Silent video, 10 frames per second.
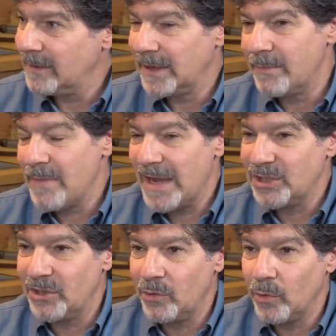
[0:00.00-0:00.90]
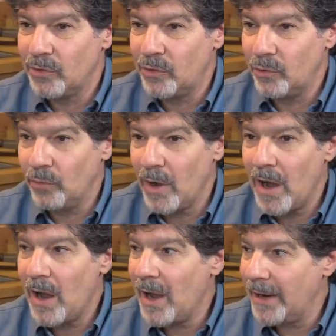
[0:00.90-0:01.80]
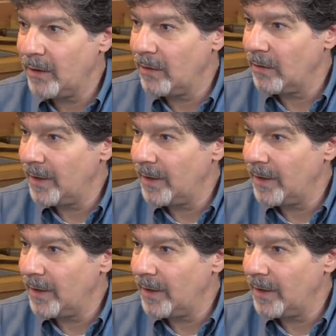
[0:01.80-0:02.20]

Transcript: Like, imagine you were to hire